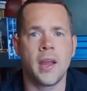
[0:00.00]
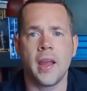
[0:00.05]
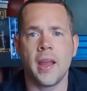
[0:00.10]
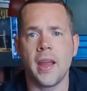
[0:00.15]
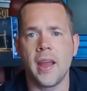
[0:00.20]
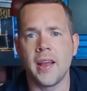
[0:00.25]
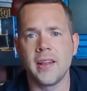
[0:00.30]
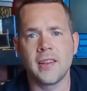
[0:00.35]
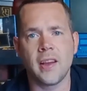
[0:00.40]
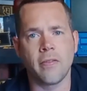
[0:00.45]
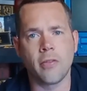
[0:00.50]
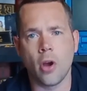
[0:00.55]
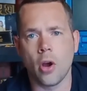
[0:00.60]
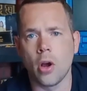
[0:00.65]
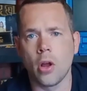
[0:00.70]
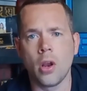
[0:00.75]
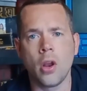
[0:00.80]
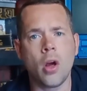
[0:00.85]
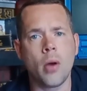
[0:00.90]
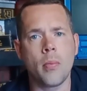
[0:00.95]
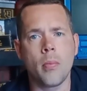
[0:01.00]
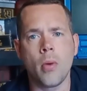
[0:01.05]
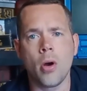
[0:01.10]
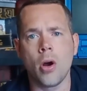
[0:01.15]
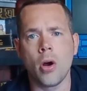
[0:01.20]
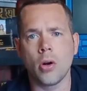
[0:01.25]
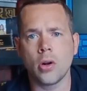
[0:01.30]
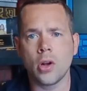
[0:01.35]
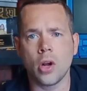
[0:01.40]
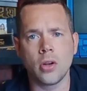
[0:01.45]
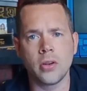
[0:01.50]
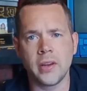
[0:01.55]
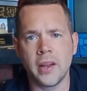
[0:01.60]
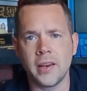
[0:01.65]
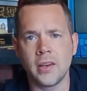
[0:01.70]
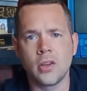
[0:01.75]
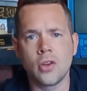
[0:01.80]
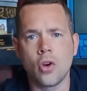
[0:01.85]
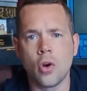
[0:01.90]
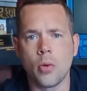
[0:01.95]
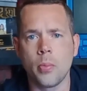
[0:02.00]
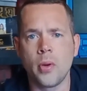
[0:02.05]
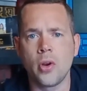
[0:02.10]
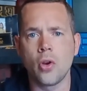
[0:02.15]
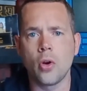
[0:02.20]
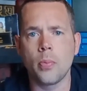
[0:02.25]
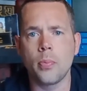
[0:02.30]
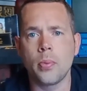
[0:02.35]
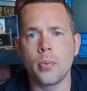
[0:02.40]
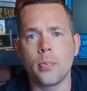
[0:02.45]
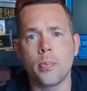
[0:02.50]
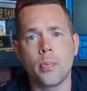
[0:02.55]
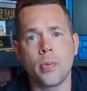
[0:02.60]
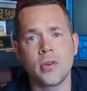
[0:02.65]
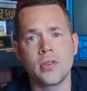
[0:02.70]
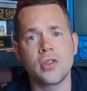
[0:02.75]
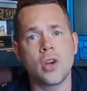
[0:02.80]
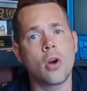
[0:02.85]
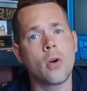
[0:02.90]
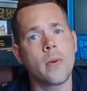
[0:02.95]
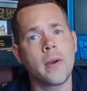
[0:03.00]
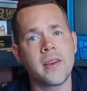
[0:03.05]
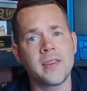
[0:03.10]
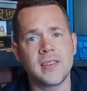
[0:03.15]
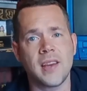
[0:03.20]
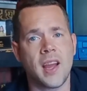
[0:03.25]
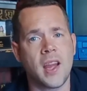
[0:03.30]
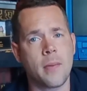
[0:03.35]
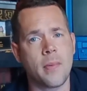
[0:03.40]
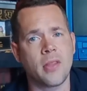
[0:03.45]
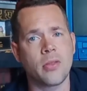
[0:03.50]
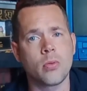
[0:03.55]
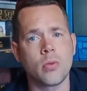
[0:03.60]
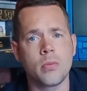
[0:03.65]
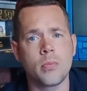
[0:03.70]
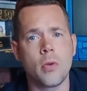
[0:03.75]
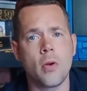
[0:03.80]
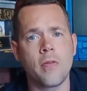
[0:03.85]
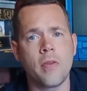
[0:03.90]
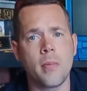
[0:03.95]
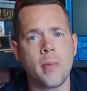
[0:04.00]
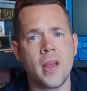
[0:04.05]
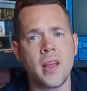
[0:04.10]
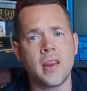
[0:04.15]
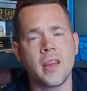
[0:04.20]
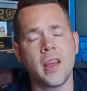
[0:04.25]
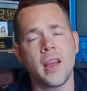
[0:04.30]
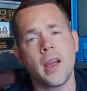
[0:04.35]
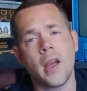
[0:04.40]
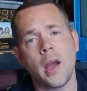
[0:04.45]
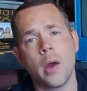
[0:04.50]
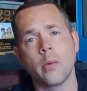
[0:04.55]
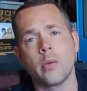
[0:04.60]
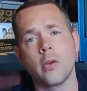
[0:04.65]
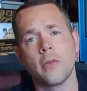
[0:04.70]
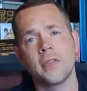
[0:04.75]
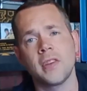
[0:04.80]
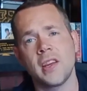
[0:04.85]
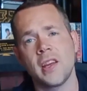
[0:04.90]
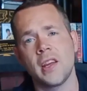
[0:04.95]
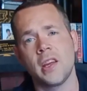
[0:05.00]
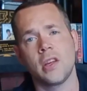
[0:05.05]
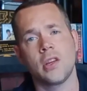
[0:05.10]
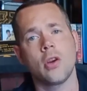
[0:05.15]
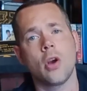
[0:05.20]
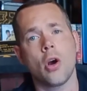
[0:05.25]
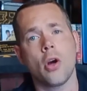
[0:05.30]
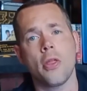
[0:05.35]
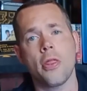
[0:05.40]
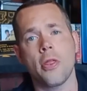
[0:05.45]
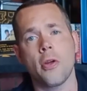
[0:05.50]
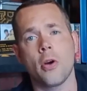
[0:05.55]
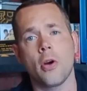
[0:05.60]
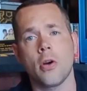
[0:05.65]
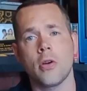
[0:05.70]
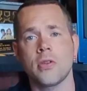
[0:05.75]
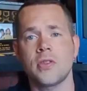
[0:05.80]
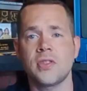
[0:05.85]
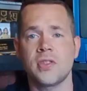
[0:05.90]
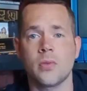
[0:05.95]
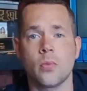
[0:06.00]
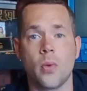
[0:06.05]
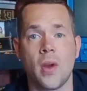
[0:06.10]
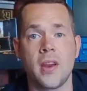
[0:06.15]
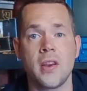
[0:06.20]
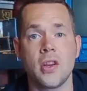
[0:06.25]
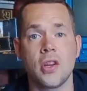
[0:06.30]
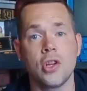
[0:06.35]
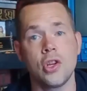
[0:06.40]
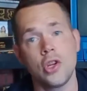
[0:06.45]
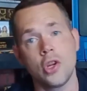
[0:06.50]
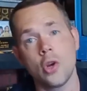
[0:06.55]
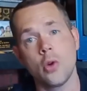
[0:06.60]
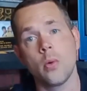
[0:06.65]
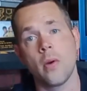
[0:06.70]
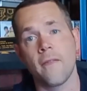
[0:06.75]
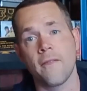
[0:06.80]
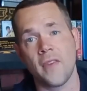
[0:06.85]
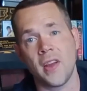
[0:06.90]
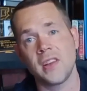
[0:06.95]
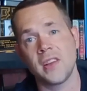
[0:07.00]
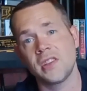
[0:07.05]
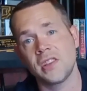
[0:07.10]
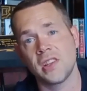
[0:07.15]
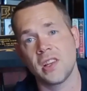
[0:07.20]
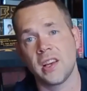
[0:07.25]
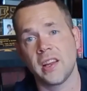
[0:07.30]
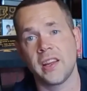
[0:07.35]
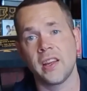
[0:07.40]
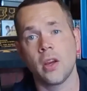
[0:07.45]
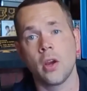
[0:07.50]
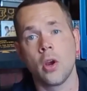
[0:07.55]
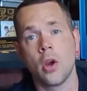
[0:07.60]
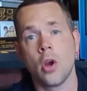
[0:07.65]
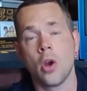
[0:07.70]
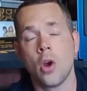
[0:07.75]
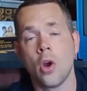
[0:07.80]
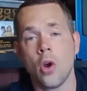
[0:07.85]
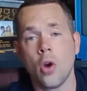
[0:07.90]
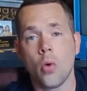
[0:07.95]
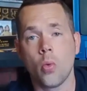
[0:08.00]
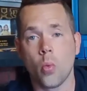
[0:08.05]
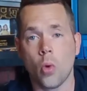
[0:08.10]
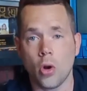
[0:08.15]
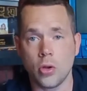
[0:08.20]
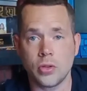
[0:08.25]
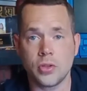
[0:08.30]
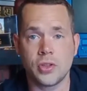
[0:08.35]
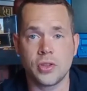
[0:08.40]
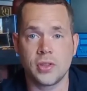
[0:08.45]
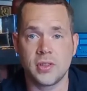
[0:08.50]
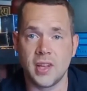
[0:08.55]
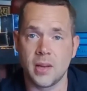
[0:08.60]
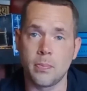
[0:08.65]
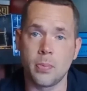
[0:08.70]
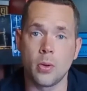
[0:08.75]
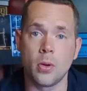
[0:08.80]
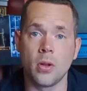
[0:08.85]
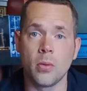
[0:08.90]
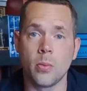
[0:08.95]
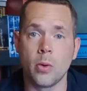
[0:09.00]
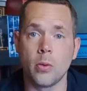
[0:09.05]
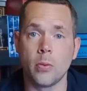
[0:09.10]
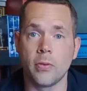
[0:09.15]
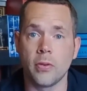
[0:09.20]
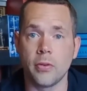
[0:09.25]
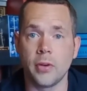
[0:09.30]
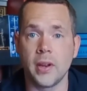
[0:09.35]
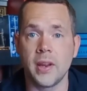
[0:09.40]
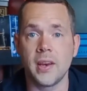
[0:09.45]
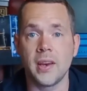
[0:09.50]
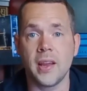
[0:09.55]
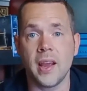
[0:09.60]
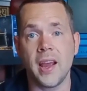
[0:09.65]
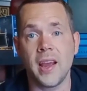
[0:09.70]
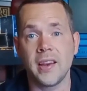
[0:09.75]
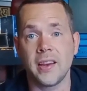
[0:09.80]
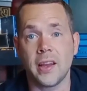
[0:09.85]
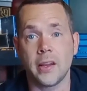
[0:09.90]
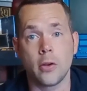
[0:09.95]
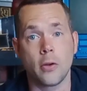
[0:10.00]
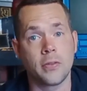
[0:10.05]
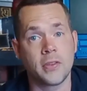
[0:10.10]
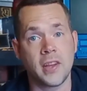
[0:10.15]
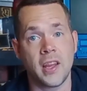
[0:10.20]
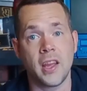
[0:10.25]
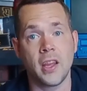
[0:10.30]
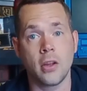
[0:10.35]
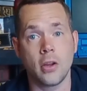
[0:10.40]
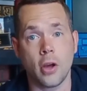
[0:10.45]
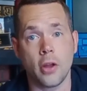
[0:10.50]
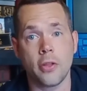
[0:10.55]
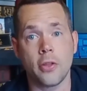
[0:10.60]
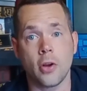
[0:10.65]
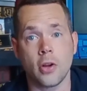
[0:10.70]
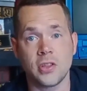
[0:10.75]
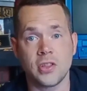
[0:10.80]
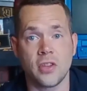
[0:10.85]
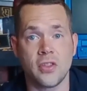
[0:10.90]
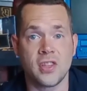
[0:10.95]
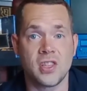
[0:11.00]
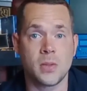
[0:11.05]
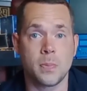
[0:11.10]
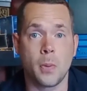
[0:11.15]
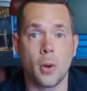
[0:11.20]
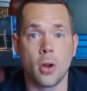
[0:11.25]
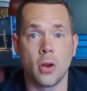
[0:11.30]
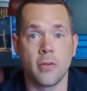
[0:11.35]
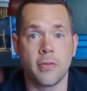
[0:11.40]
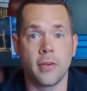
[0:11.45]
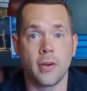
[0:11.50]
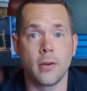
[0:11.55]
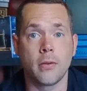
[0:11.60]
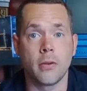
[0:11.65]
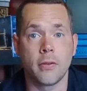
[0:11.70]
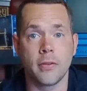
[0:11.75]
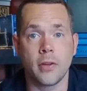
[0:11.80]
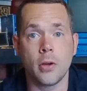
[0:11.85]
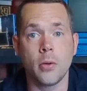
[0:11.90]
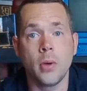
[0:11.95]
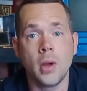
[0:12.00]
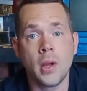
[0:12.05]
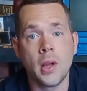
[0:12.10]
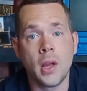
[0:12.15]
and I've got a lot more content coming up. But as always, I'm Anthony with Movie Mania. I would love to hear your thoughts when you eventually watch Deadpool and Wolverine, and I'd love to hear your thoughts on this spoiler-free review.